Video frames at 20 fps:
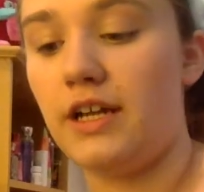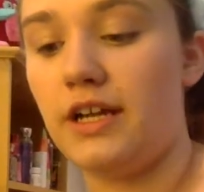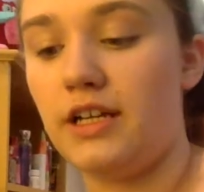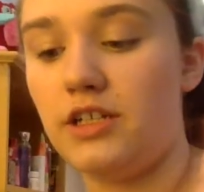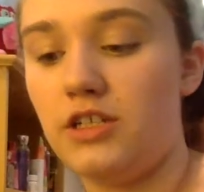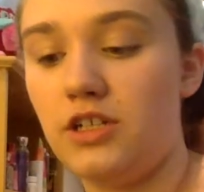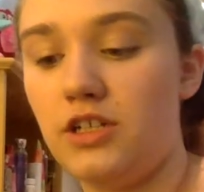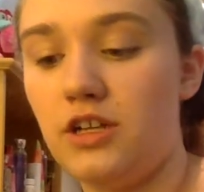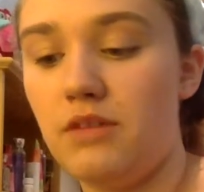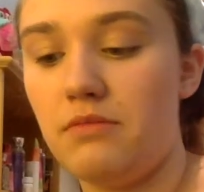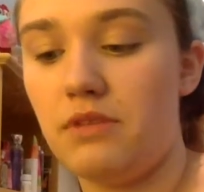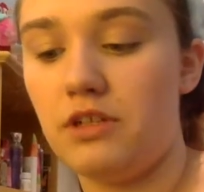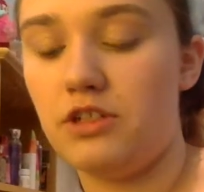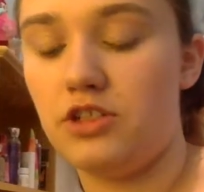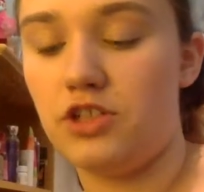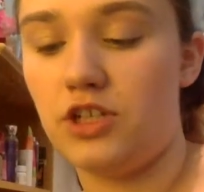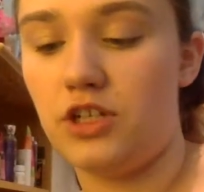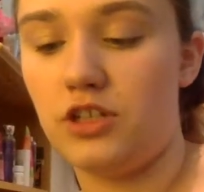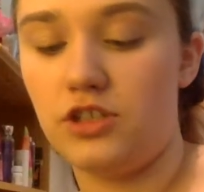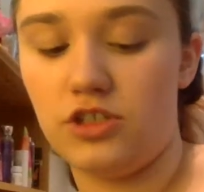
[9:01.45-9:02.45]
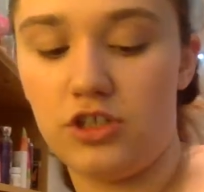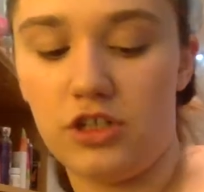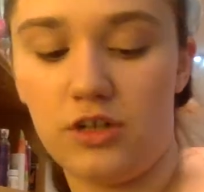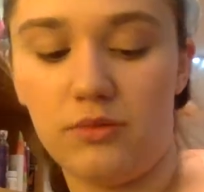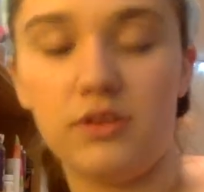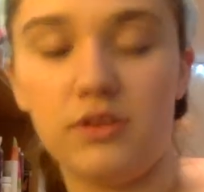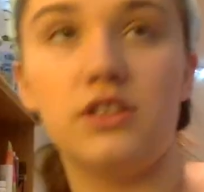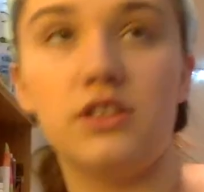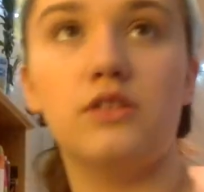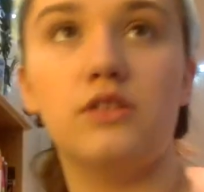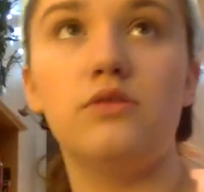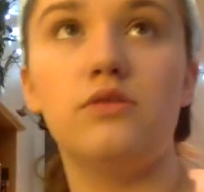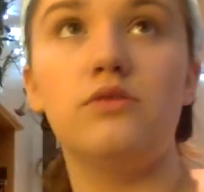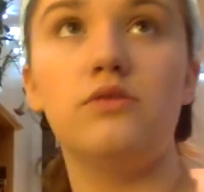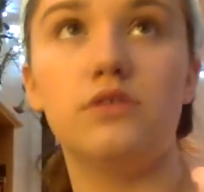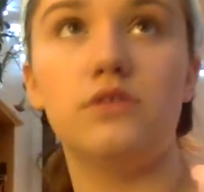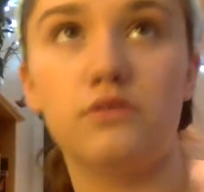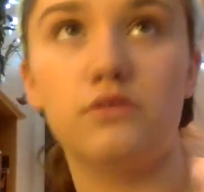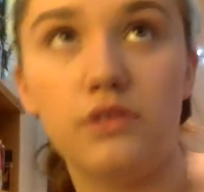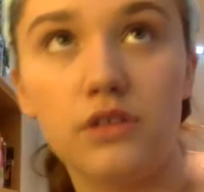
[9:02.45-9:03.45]
Actually, I might change it up because this one
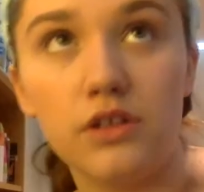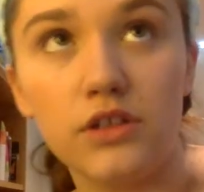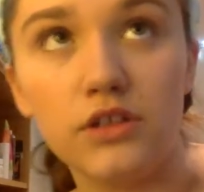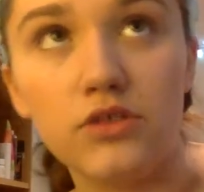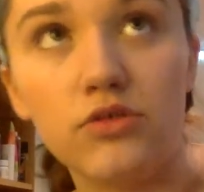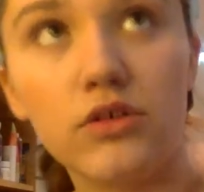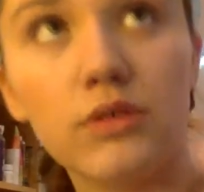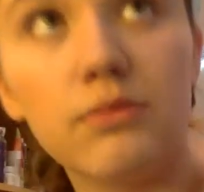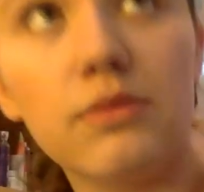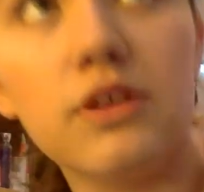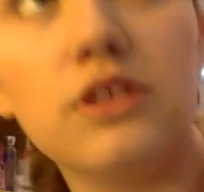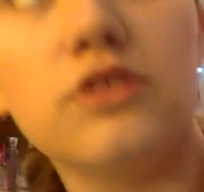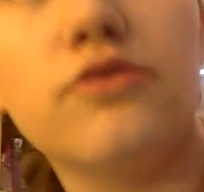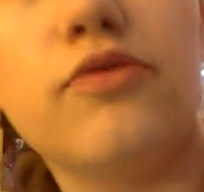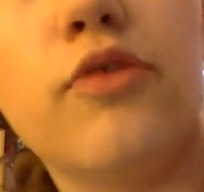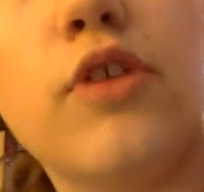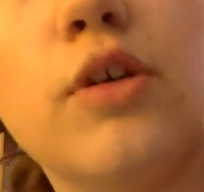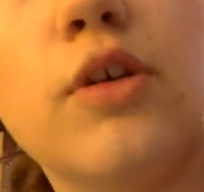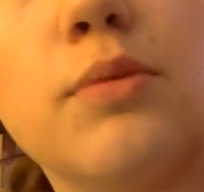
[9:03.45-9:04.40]
wasn't really doing much for